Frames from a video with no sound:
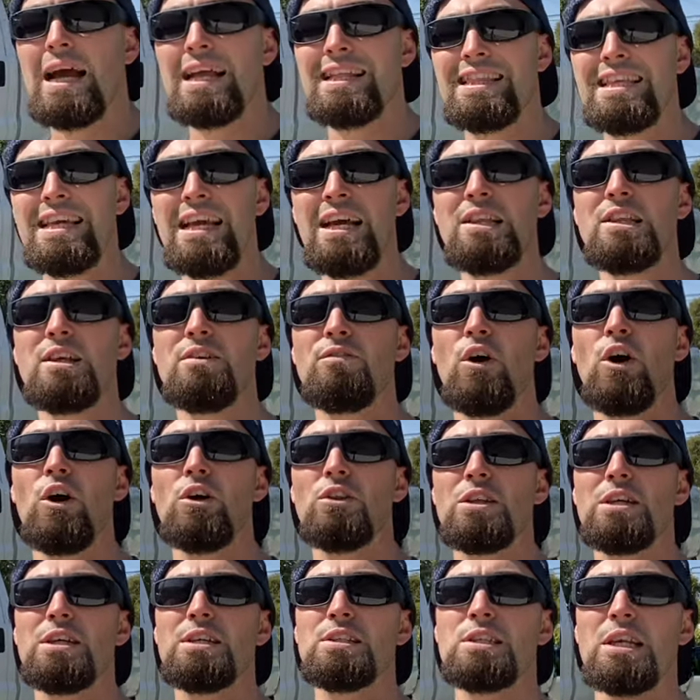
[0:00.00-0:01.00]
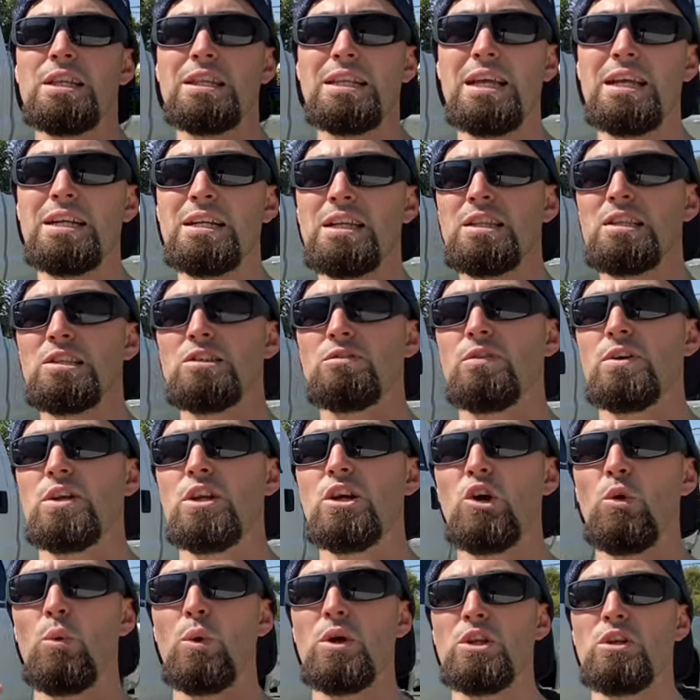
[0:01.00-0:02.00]
At the end of all this, at the end of this
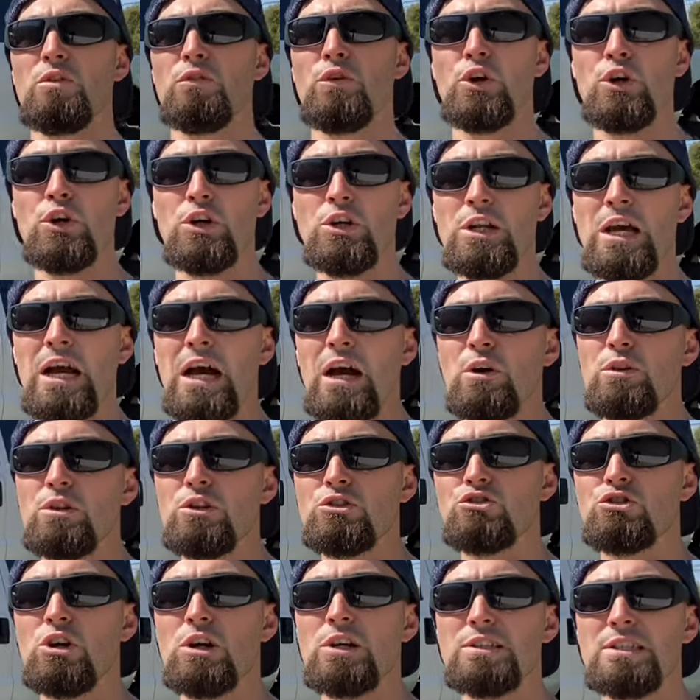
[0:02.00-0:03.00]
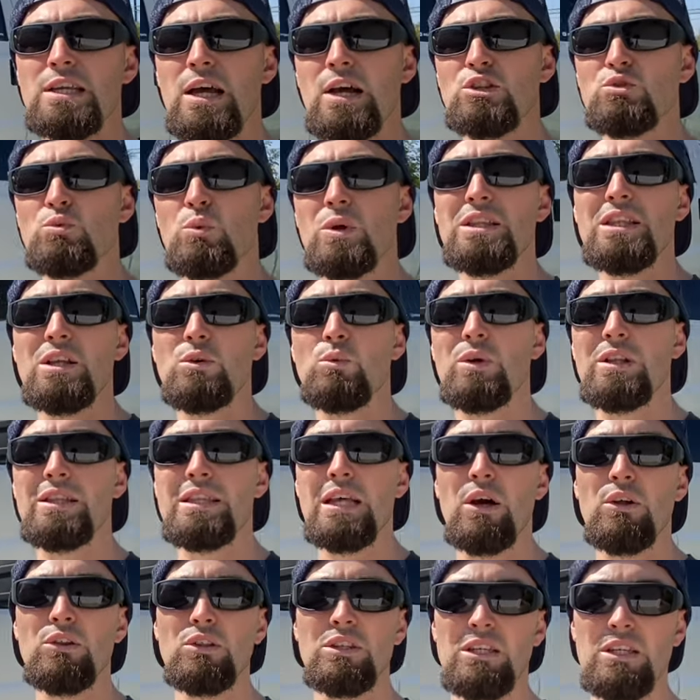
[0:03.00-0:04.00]
video, when you've heard how the truck sounds with and
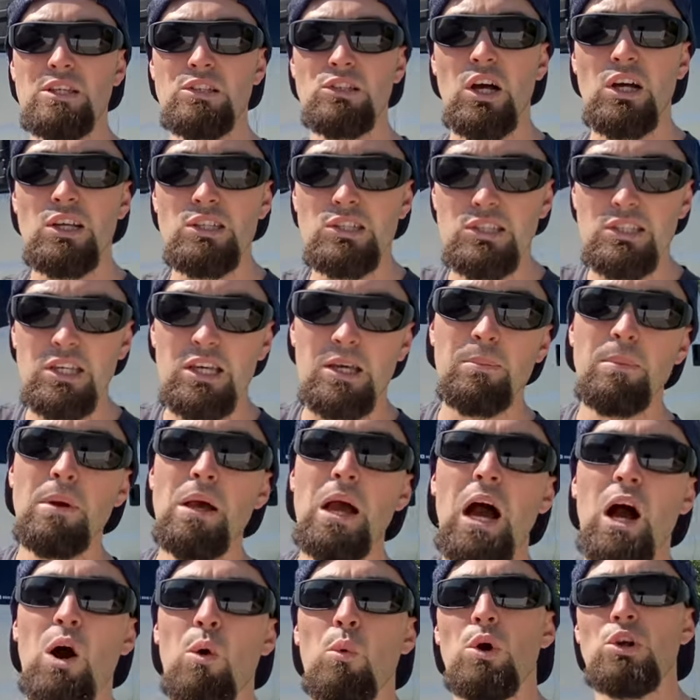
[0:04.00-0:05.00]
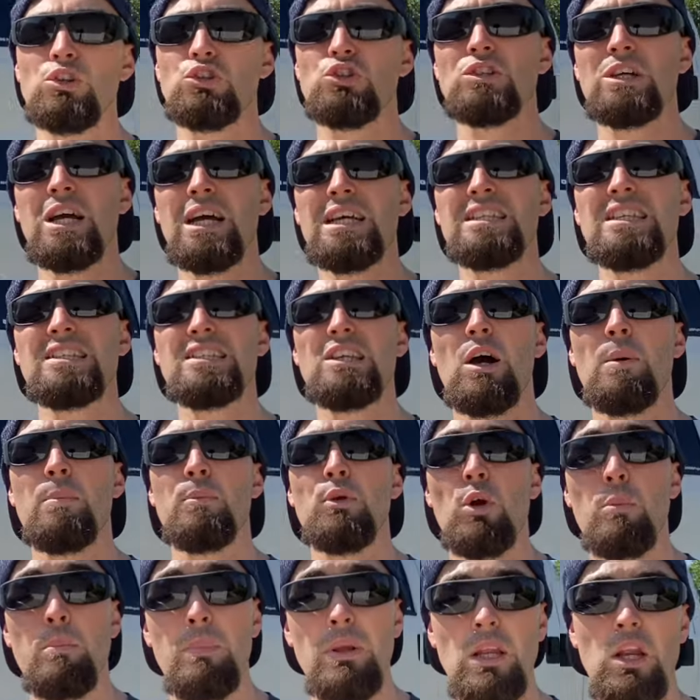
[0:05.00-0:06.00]
without the exhaust tip, I want you guys to tell
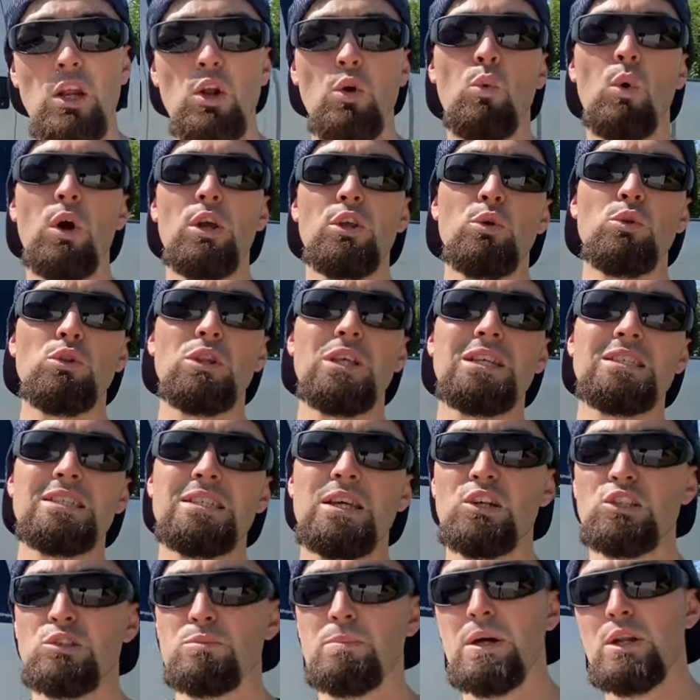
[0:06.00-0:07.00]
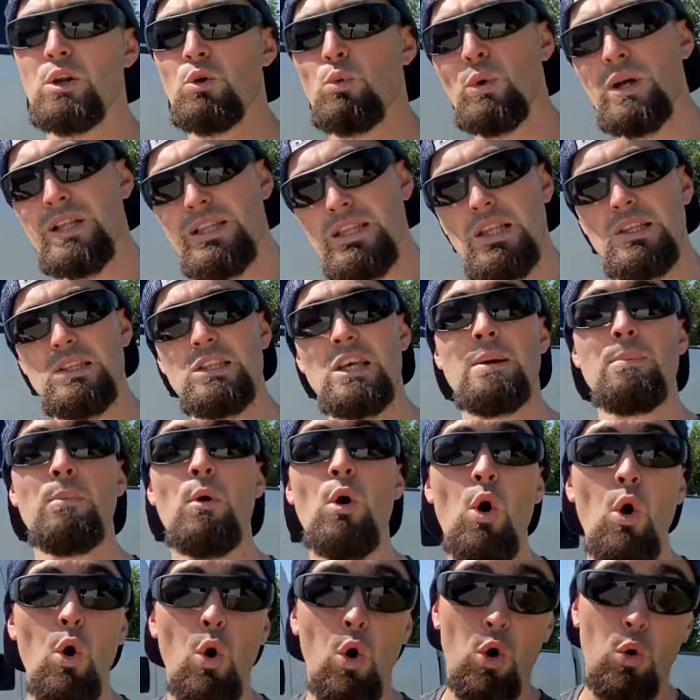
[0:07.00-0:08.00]
me your opinion on what you think sounds better with the
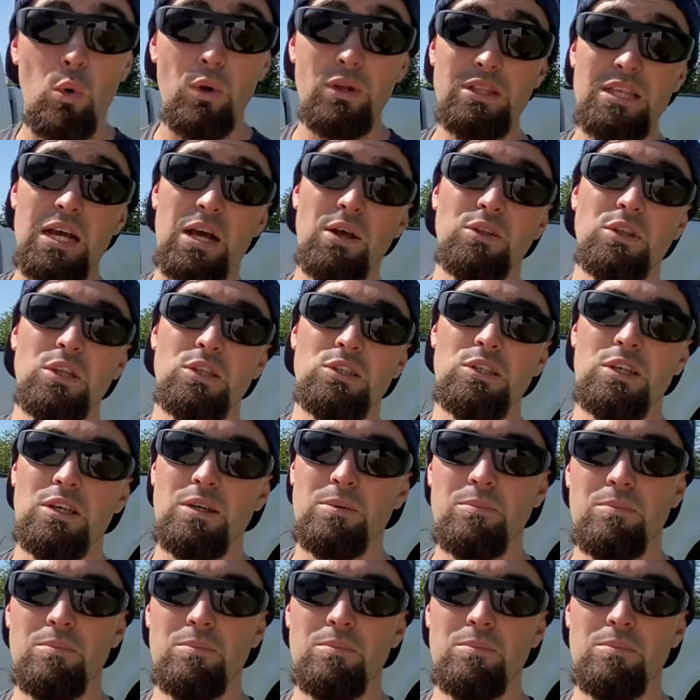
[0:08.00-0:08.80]
tip or without the tip.